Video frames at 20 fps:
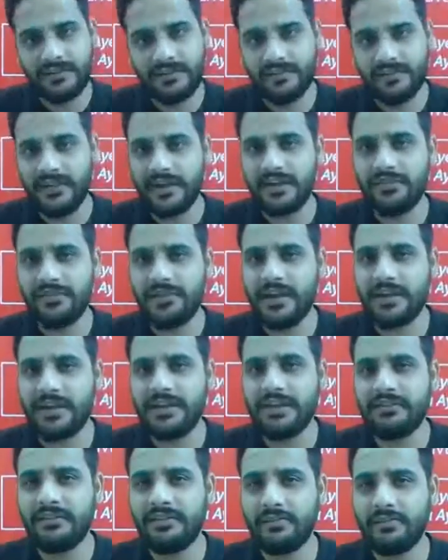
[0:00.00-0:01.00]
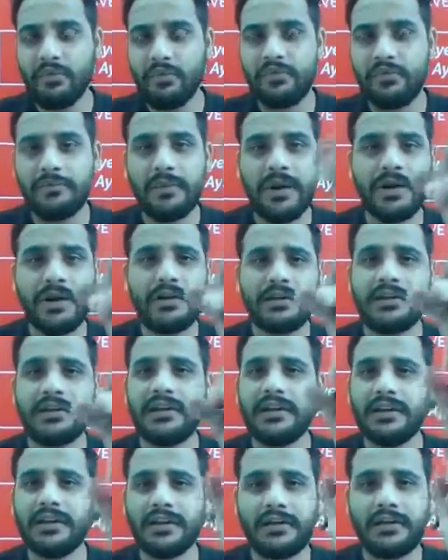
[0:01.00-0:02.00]
That is why they have removed.
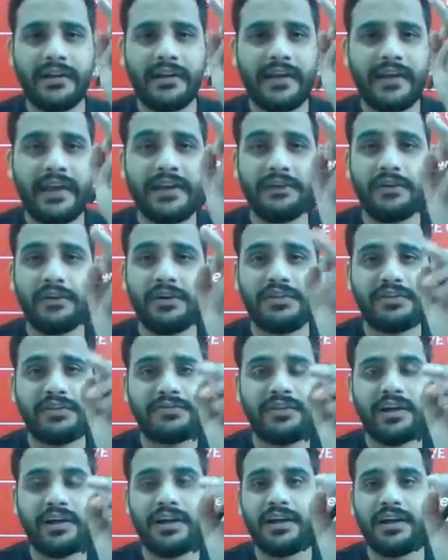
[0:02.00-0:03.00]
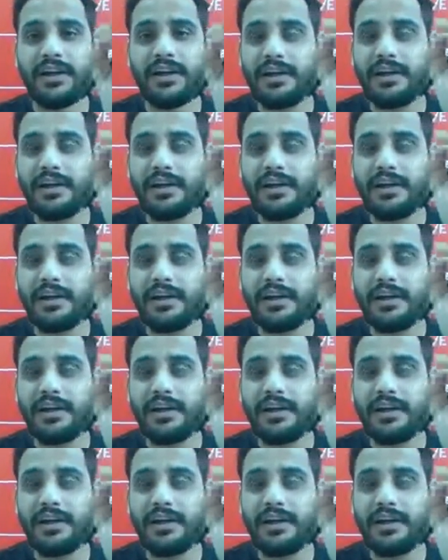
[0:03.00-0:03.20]
But the calculation wala